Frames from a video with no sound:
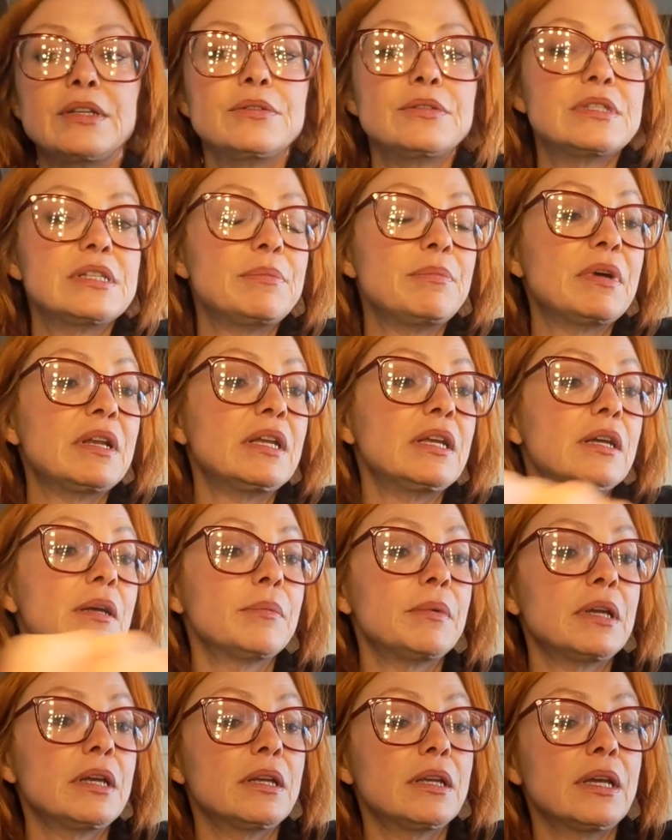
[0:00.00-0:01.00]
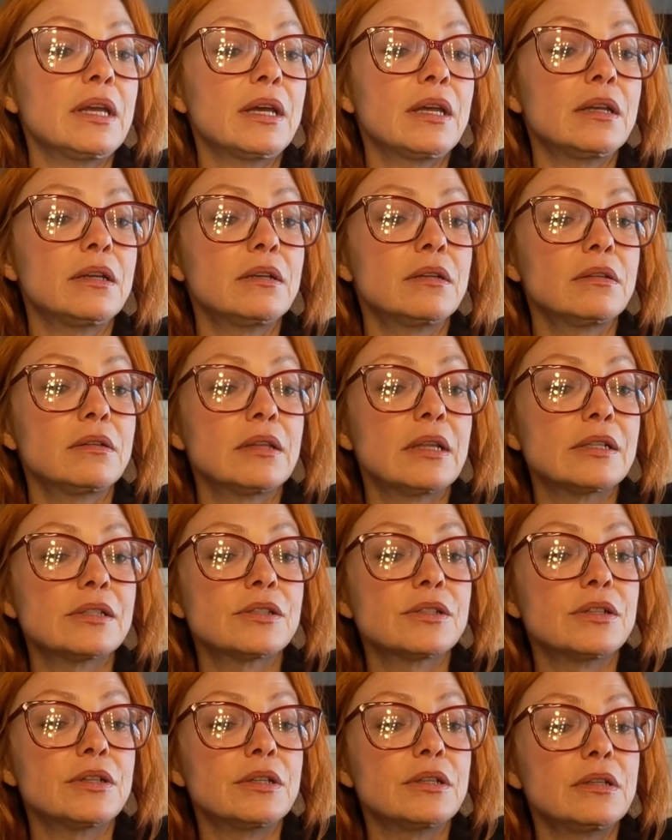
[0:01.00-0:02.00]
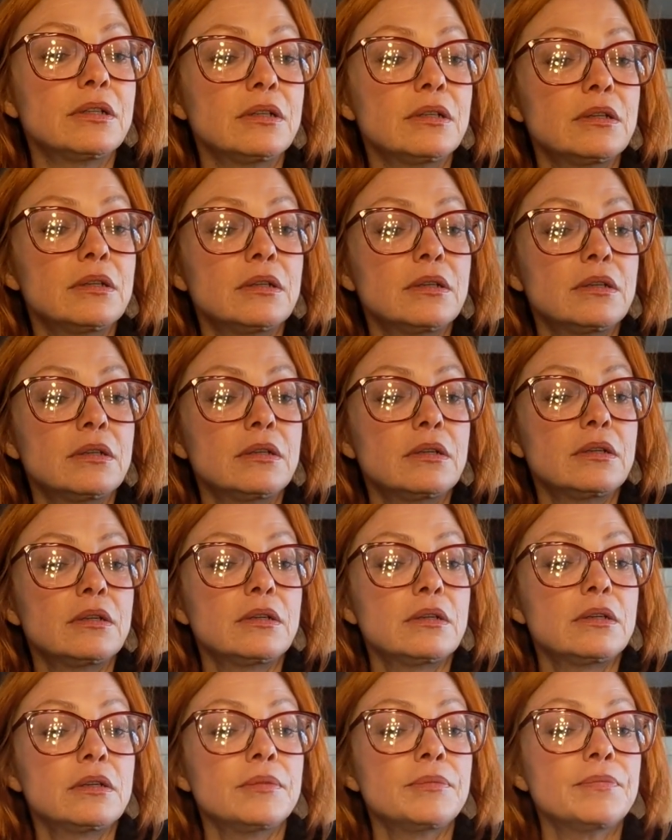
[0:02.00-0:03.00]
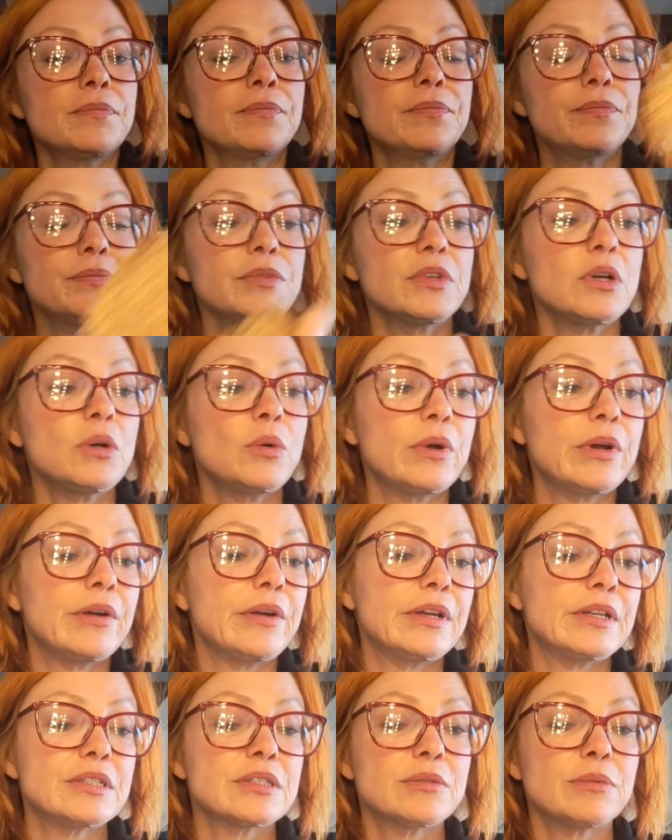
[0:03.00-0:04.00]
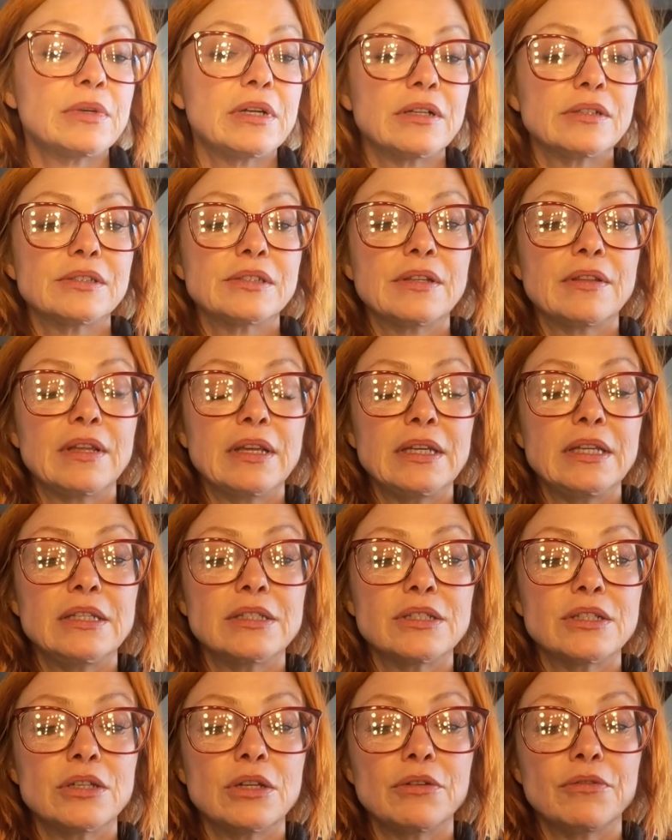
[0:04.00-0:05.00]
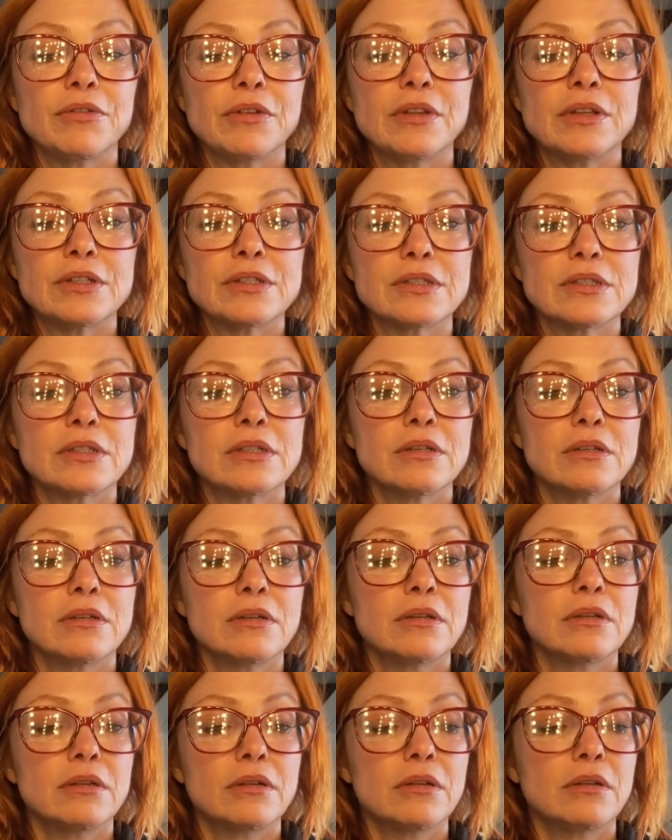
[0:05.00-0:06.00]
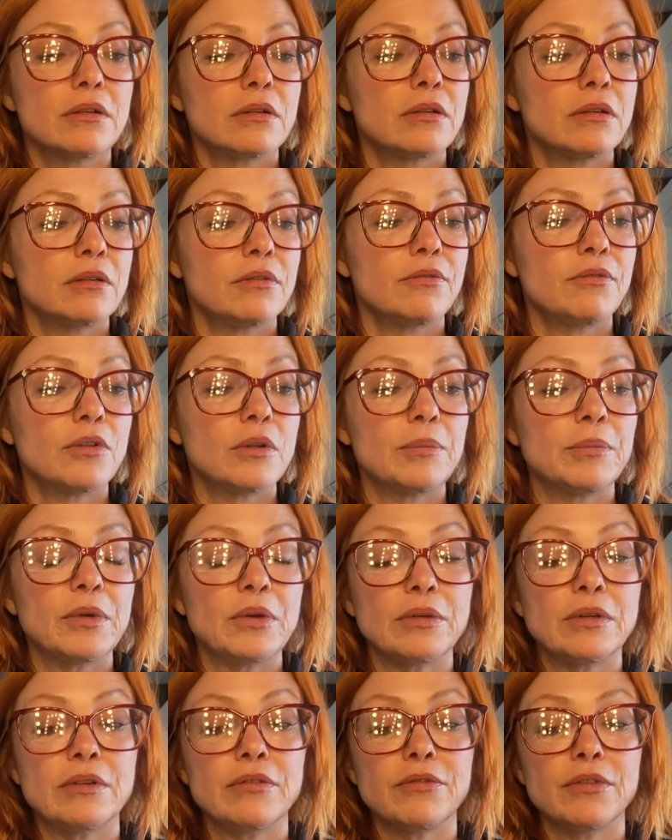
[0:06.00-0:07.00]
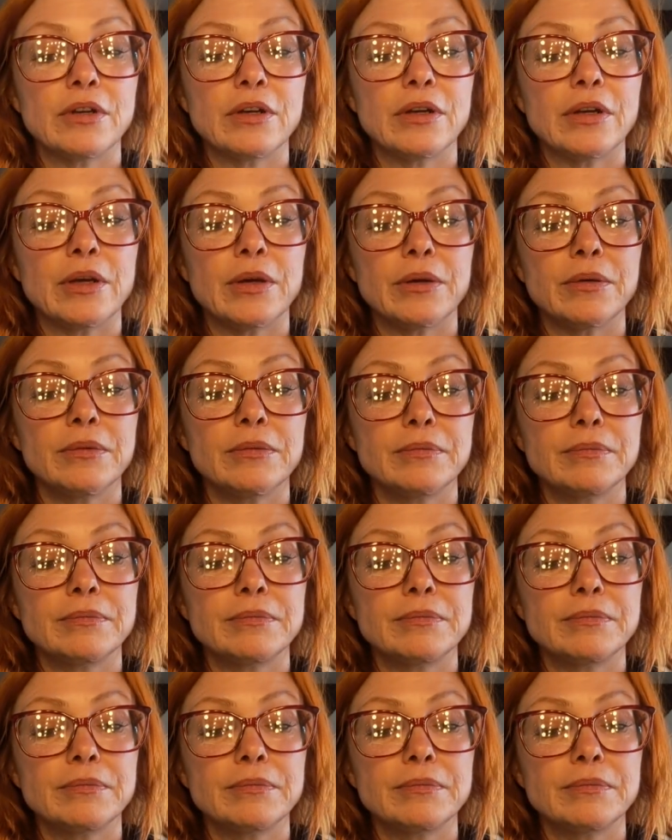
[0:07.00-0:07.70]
do see money coming in again. That's good. Aquarius, what else do they need to know for this full moon in Virgo?